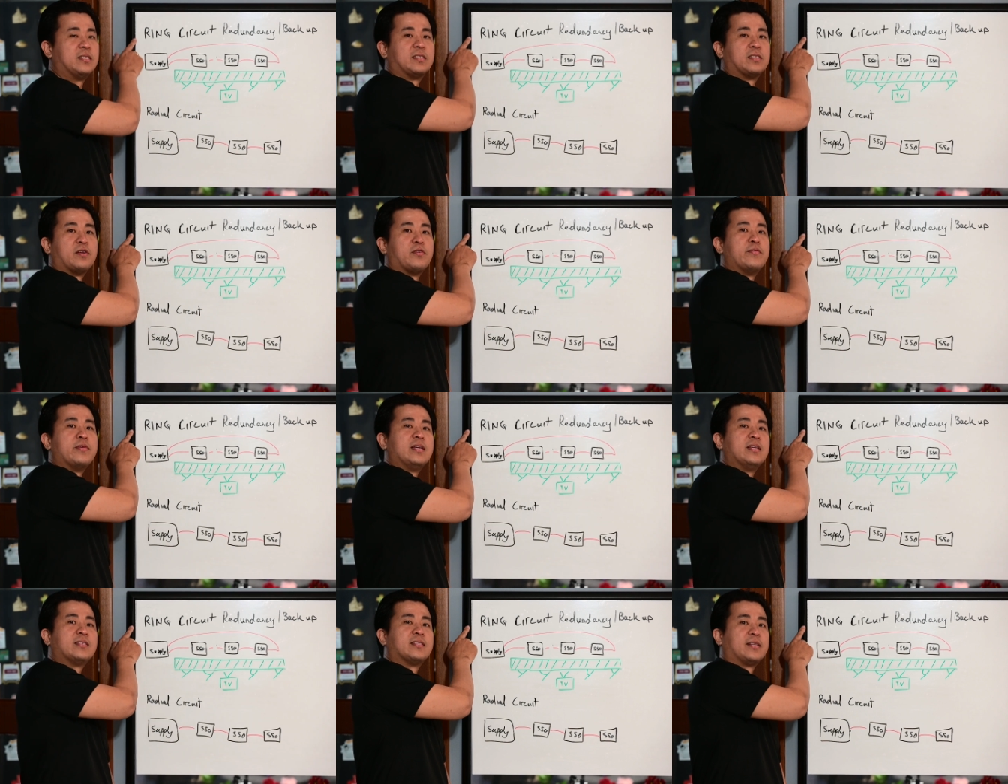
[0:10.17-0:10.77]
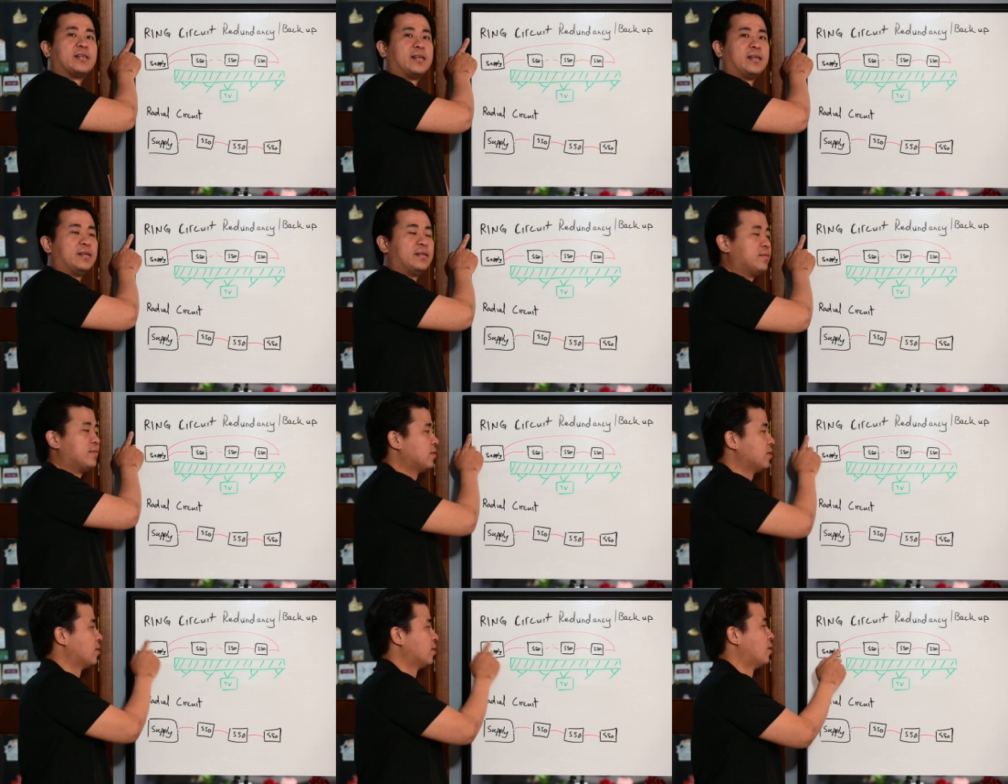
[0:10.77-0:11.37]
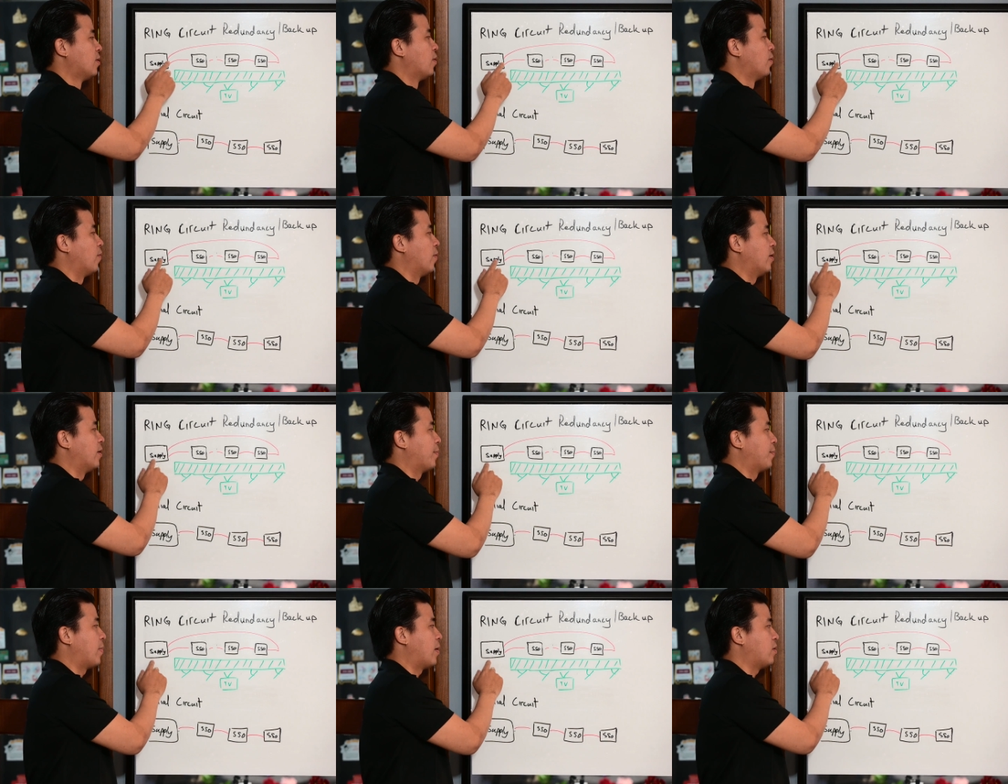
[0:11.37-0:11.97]
is a ring circuit where
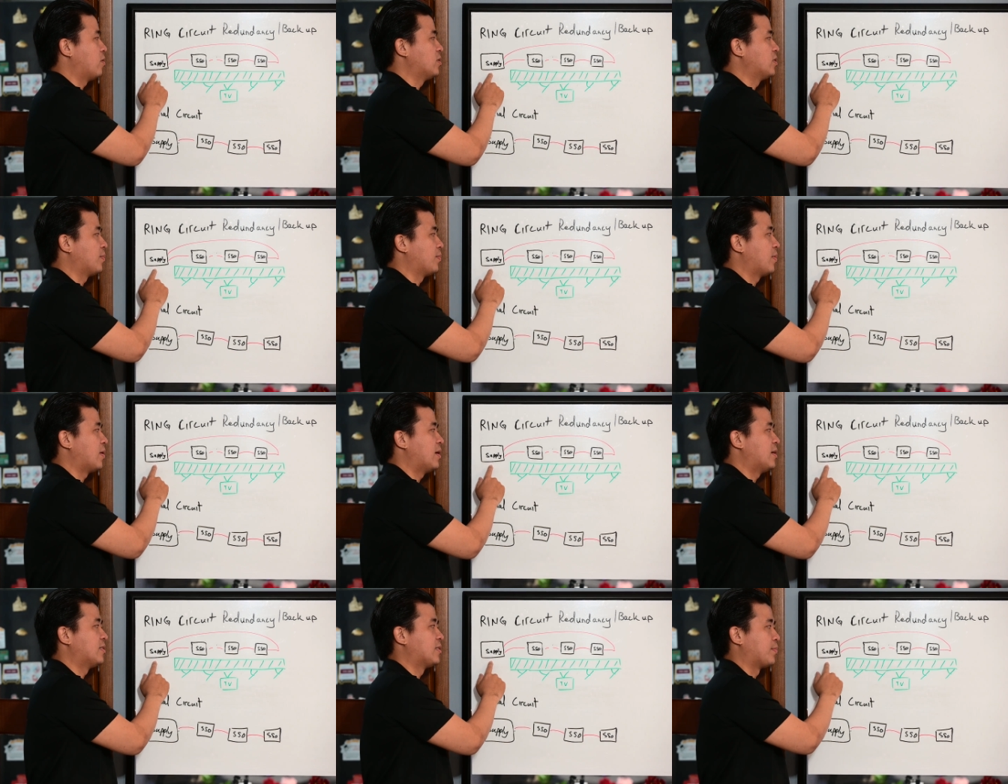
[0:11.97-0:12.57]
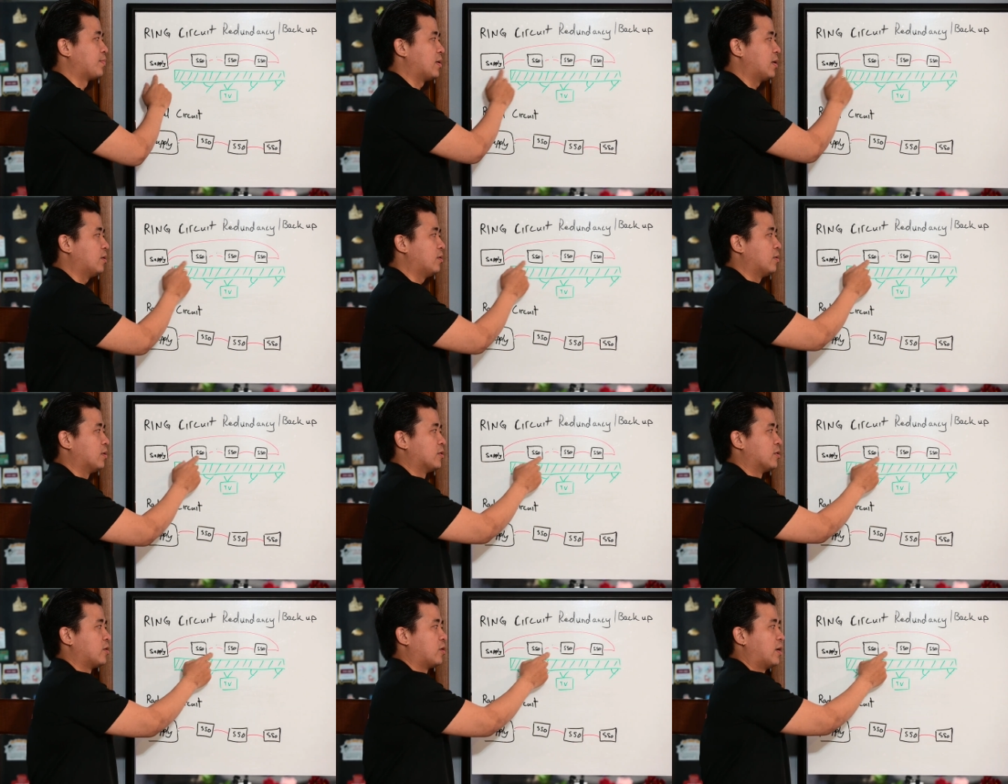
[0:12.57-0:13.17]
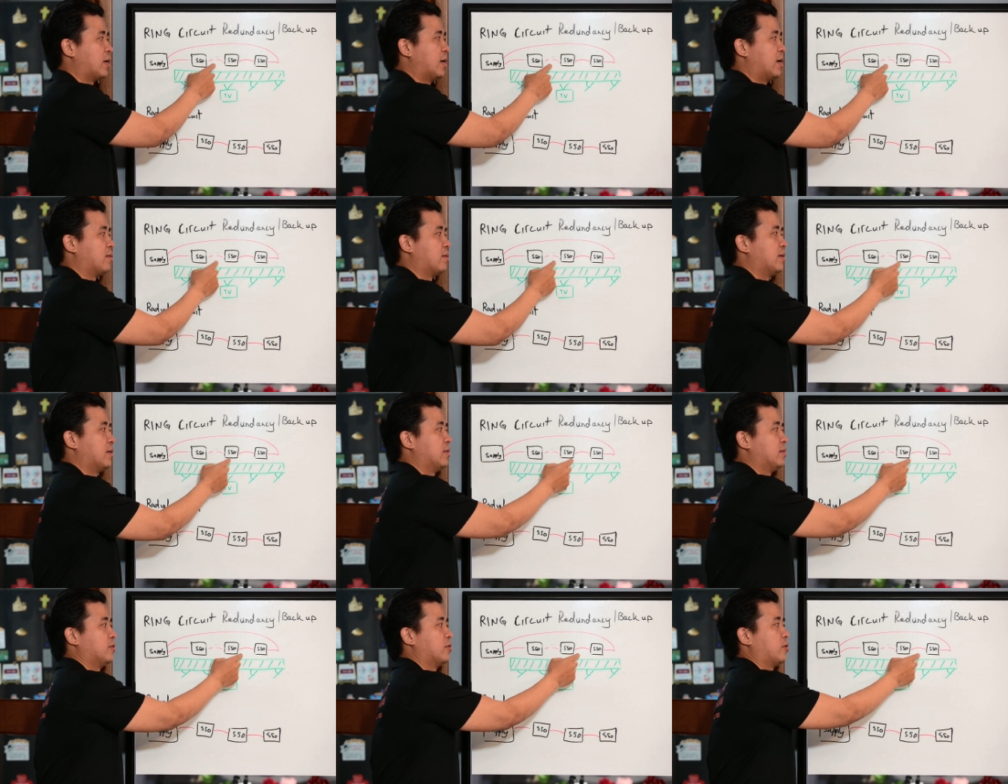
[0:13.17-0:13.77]
the power supply is supplied to the socket
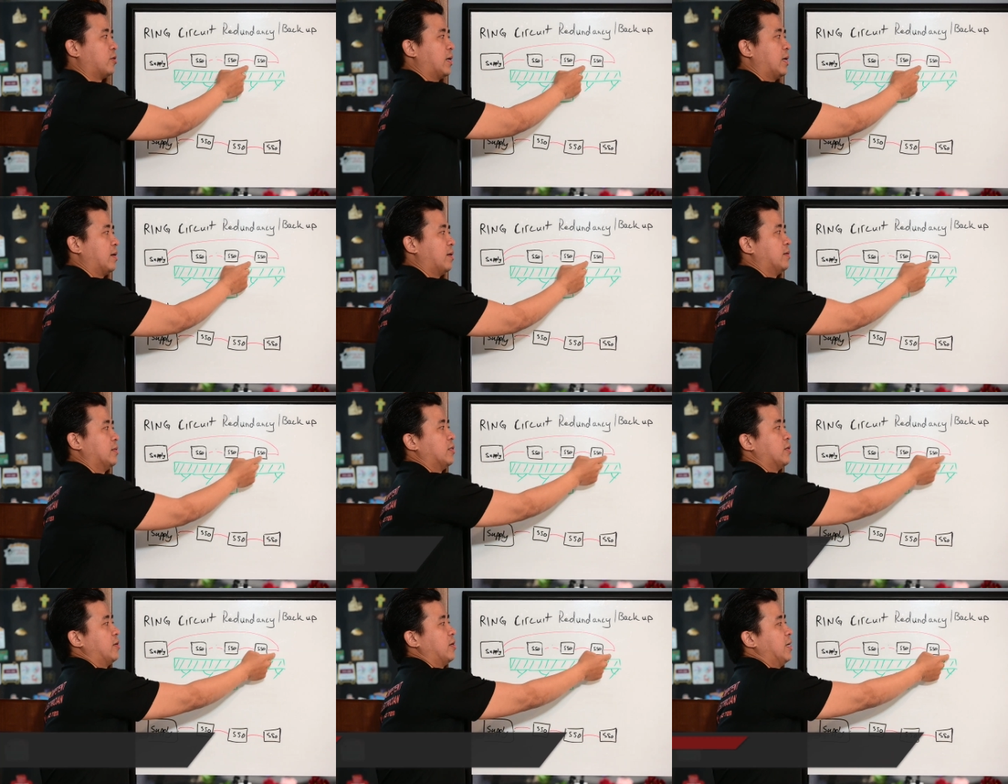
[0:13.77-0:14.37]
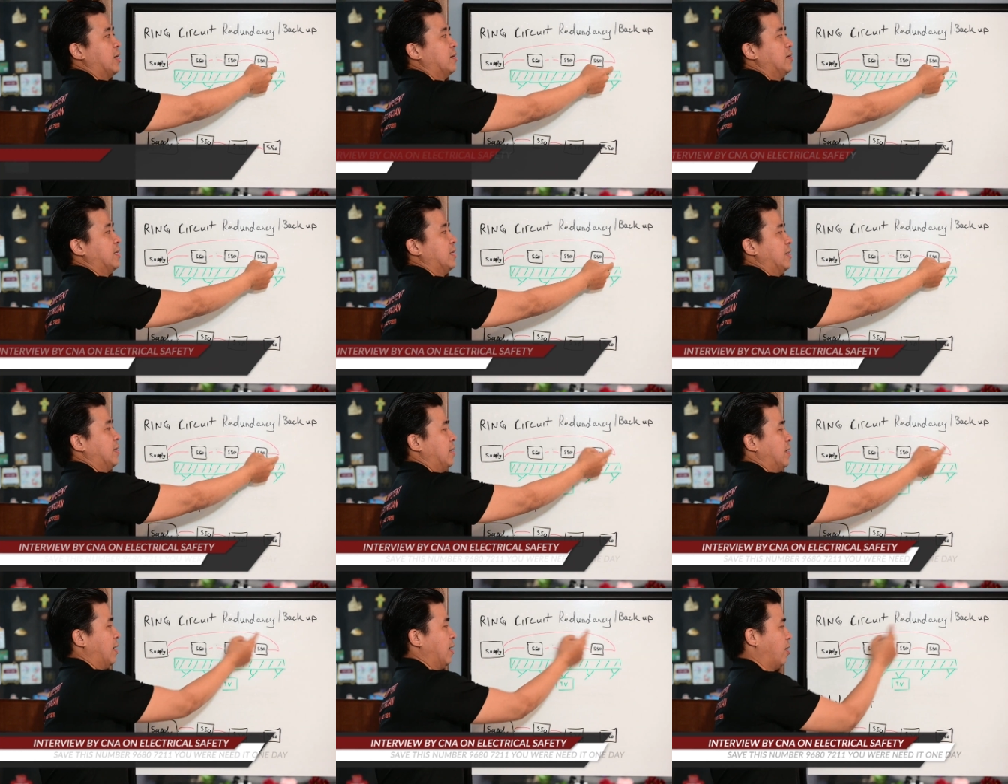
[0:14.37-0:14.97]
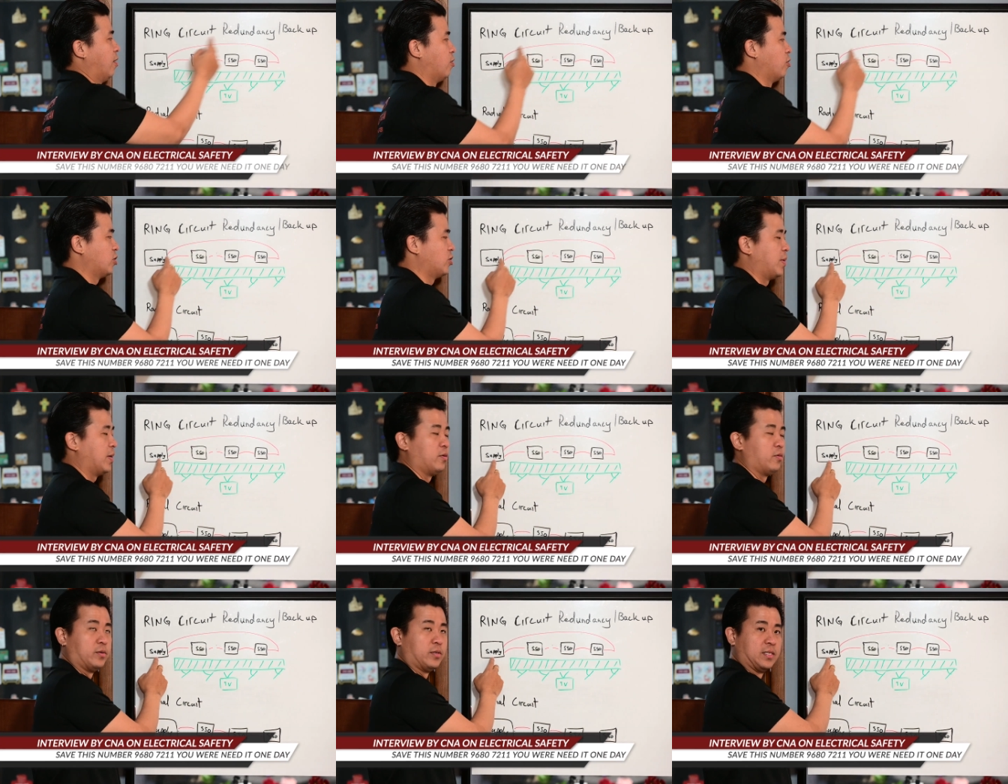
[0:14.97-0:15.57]
outlet, and goes
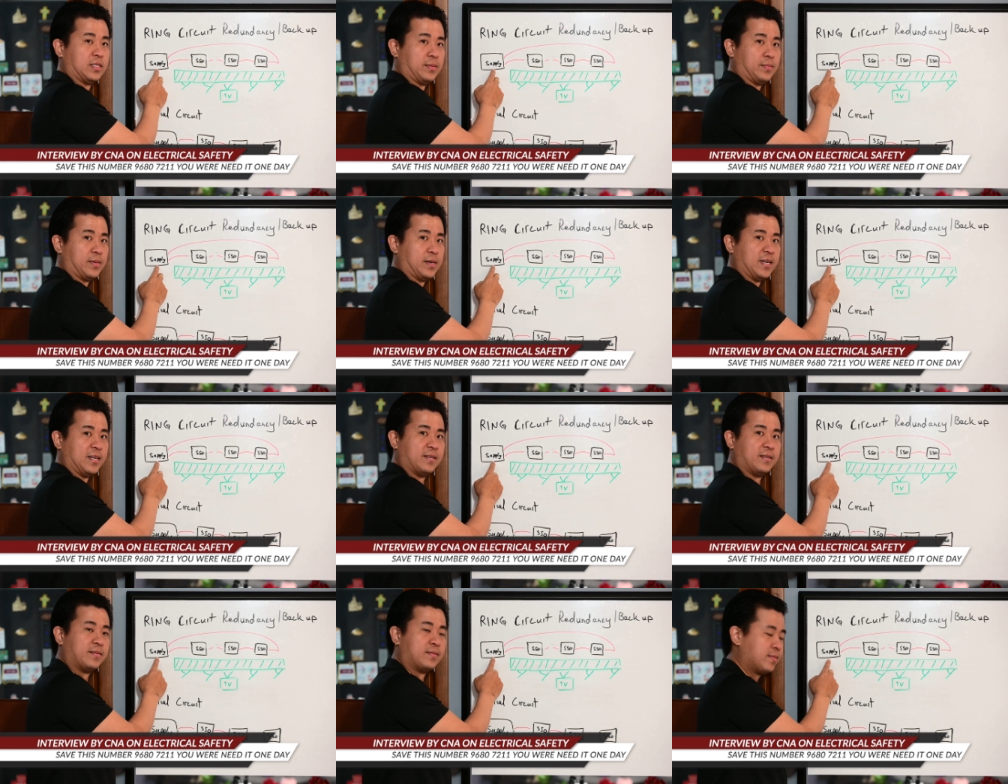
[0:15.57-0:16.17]
back to the supply.